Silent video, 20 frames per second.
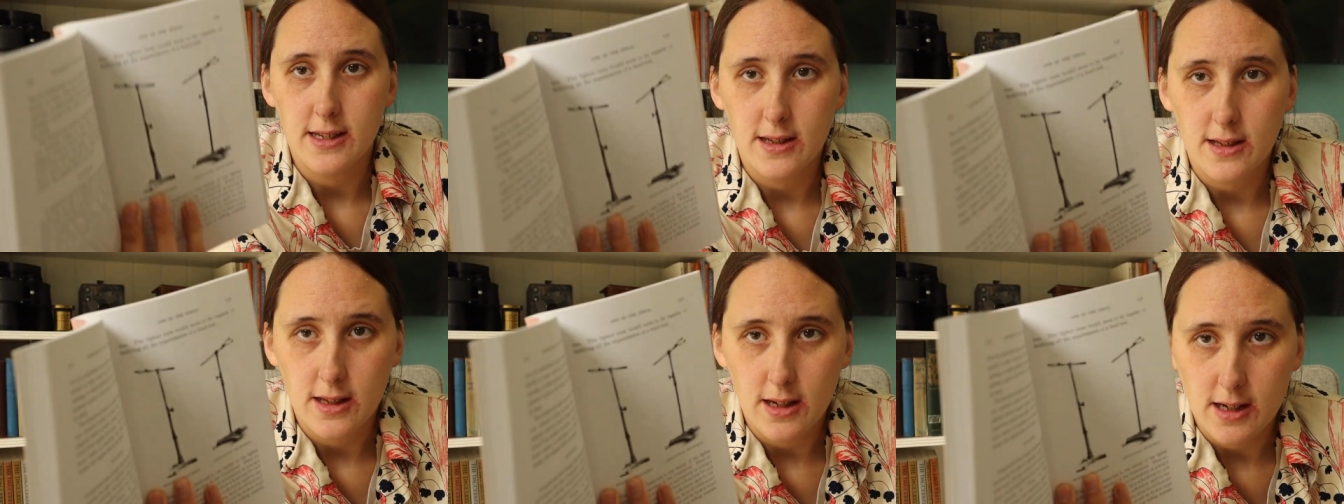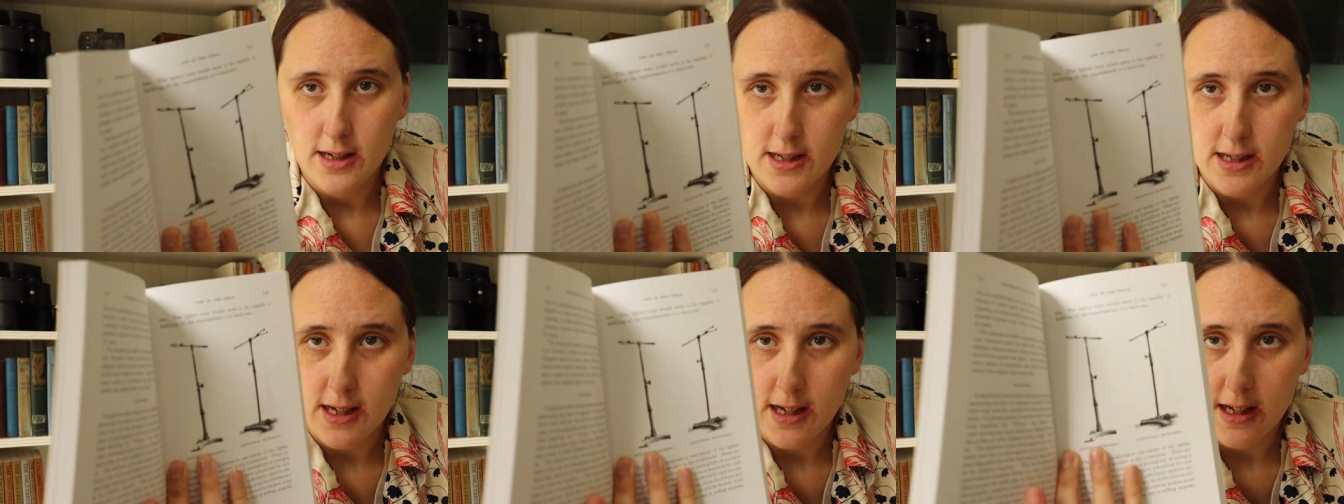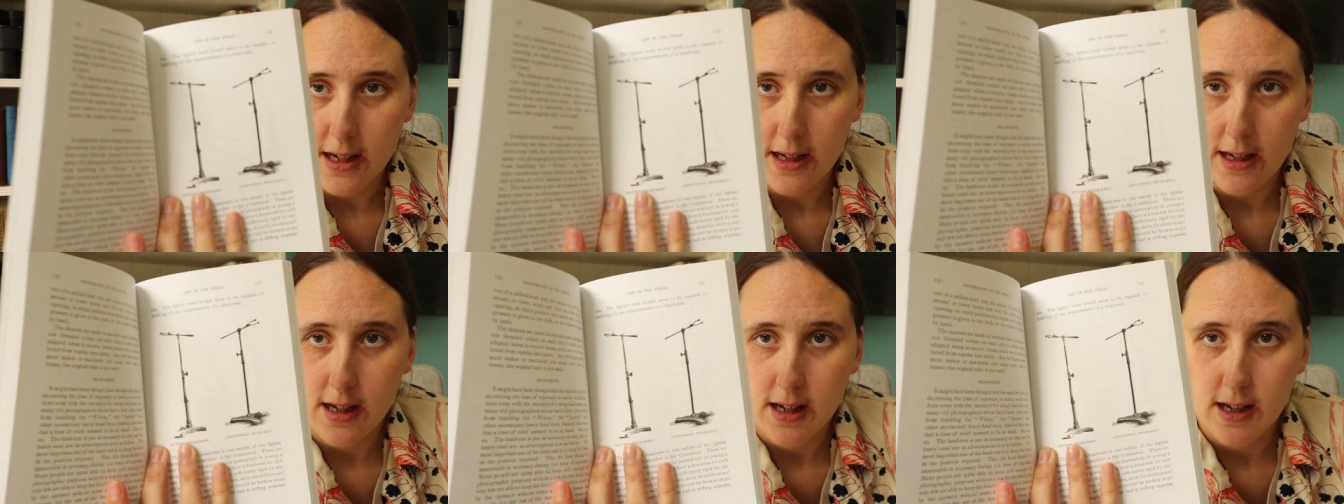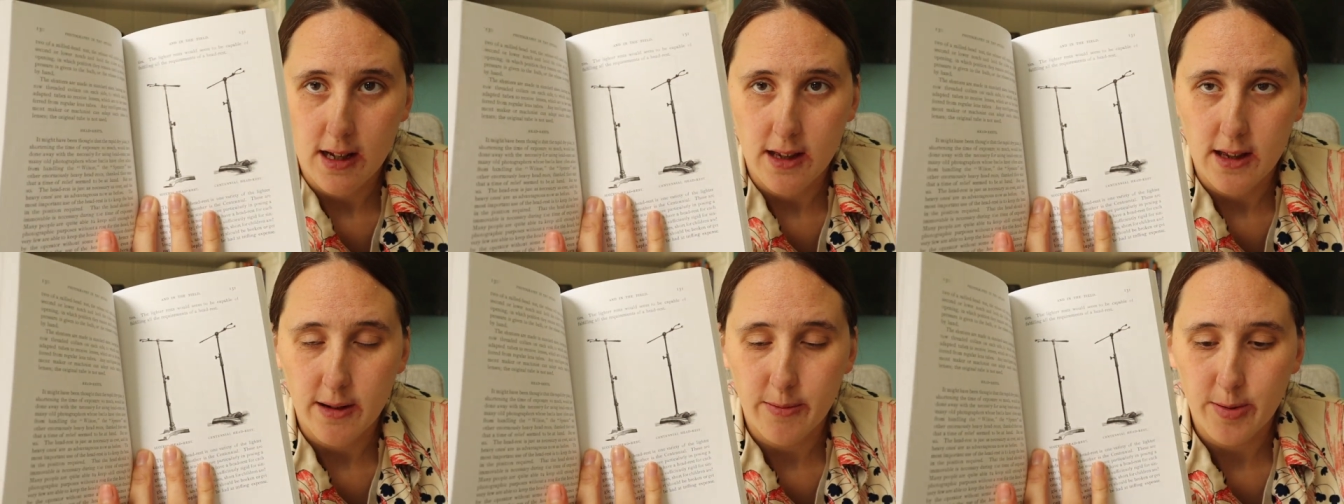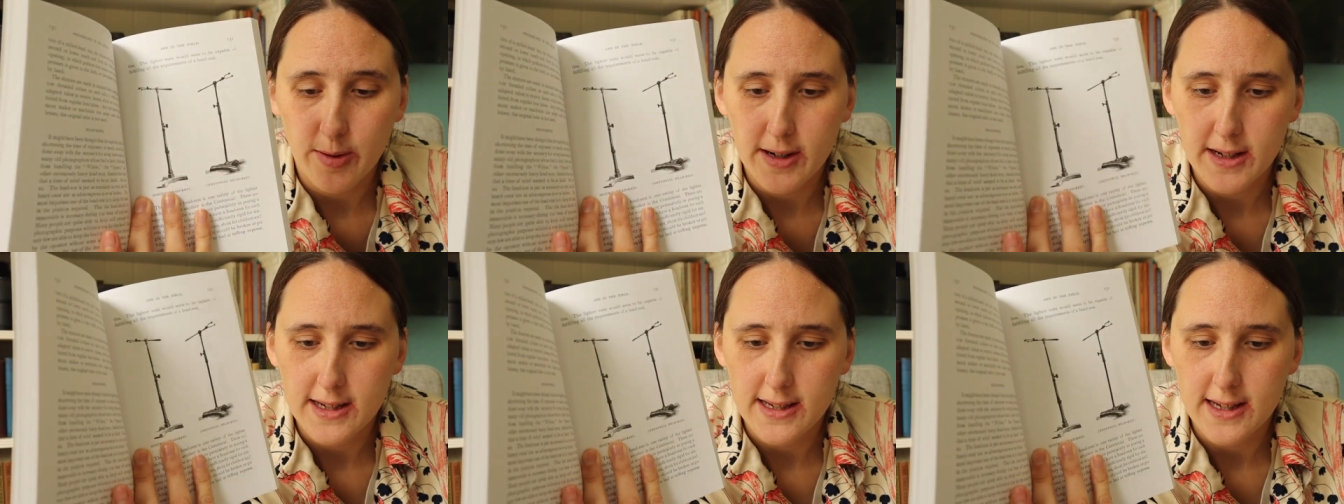looked like. They're
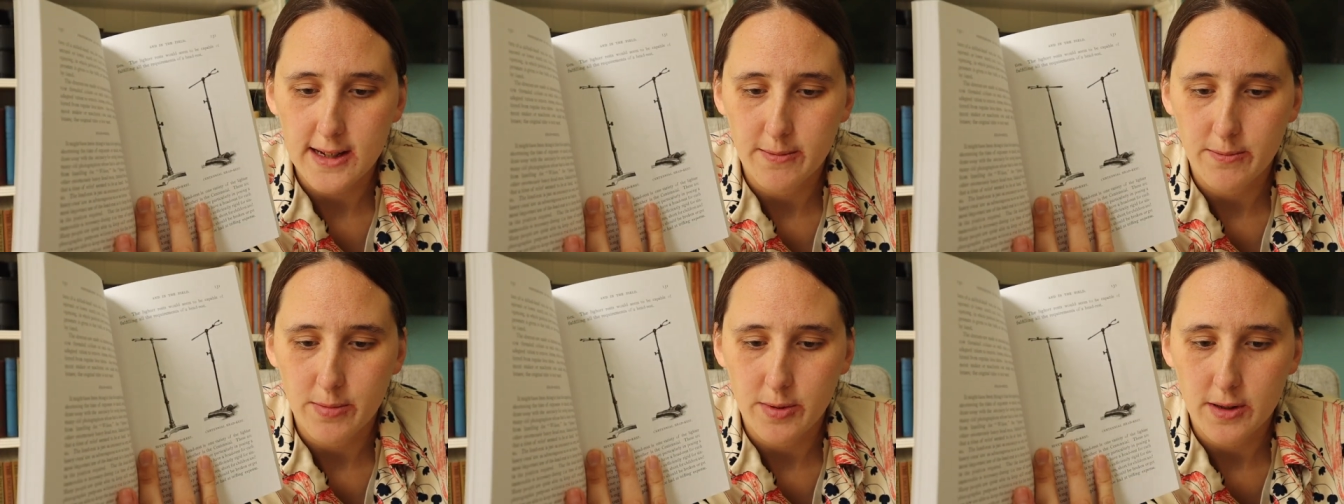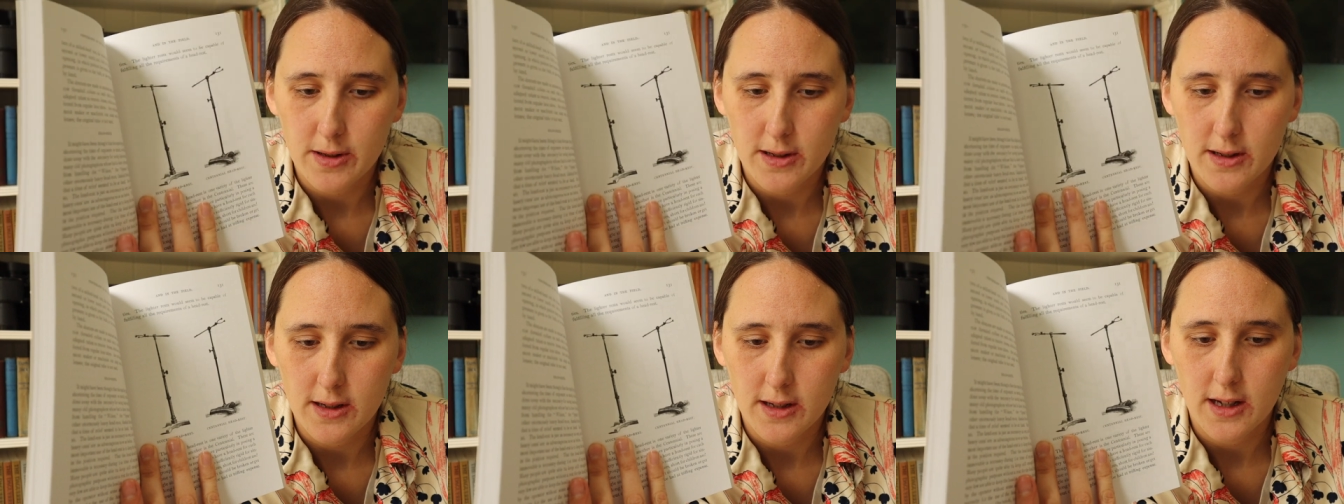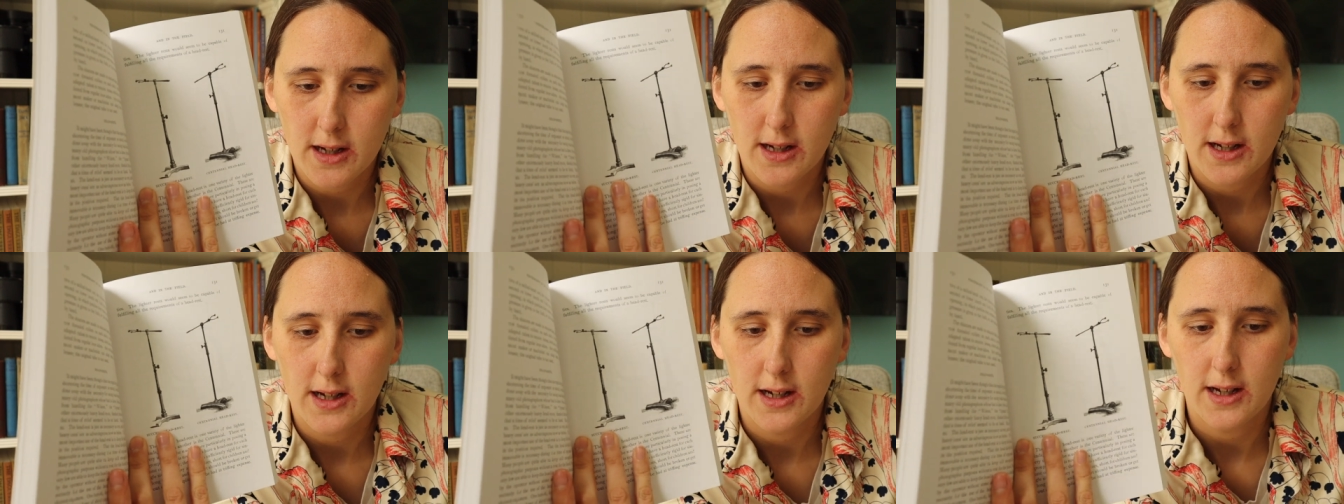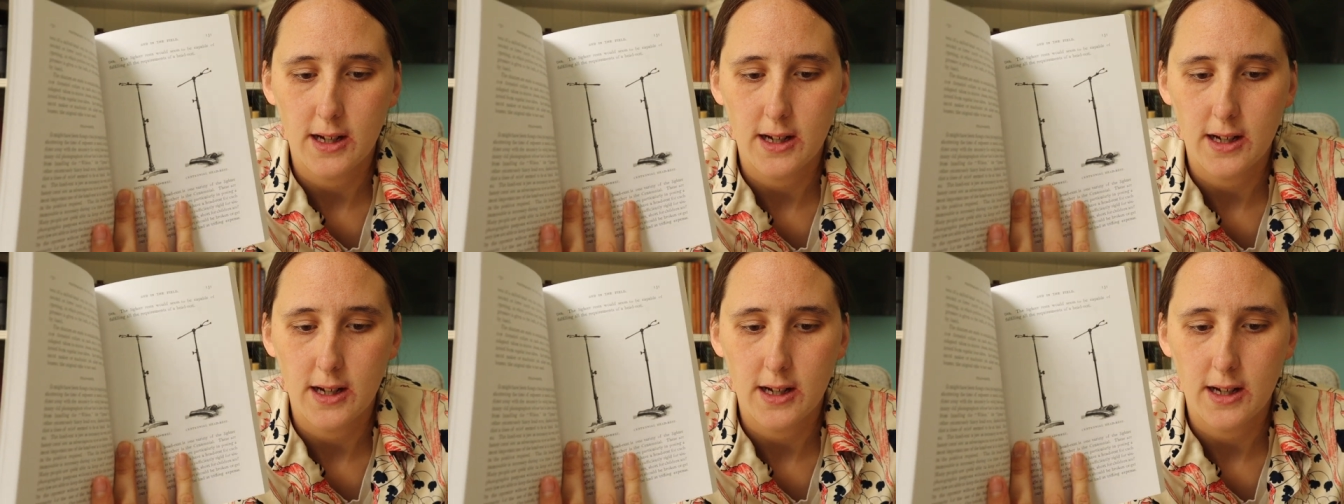pretty simple,